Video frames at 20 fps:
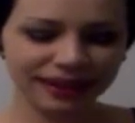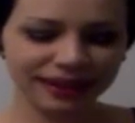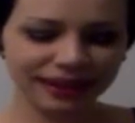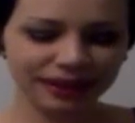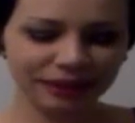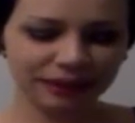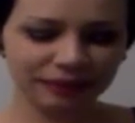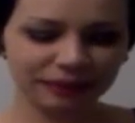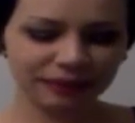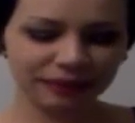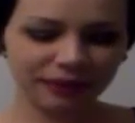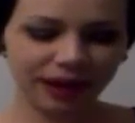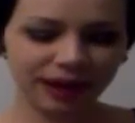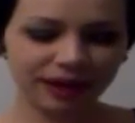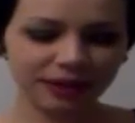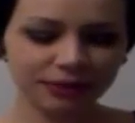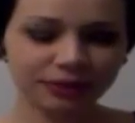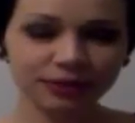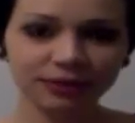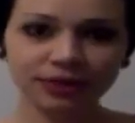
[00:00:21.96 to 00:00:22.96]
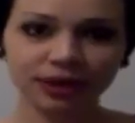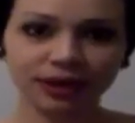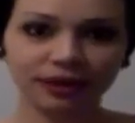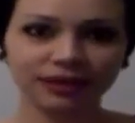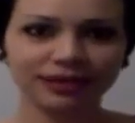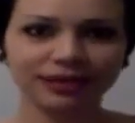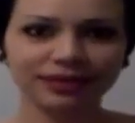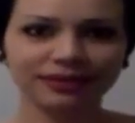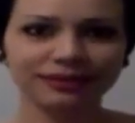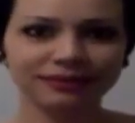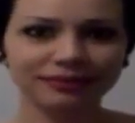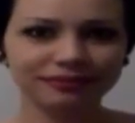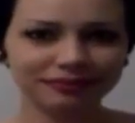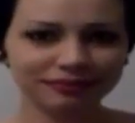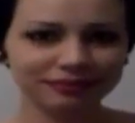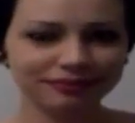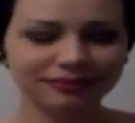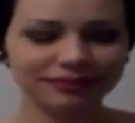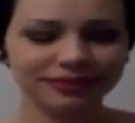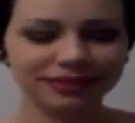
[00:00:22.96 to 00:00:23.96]
um, I will start
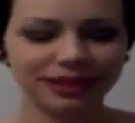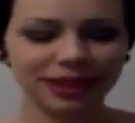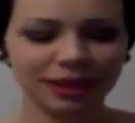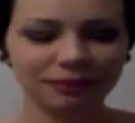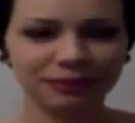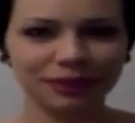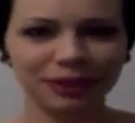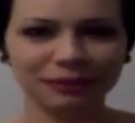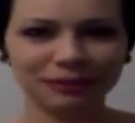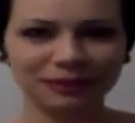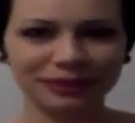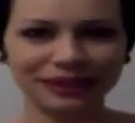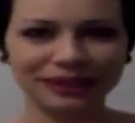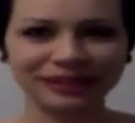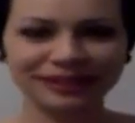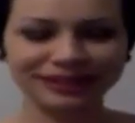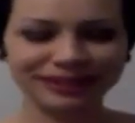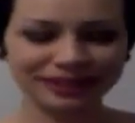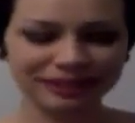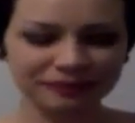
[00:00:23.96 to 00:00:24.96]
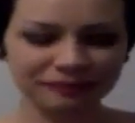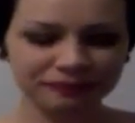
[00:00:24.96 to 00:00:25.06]
and stop rambling.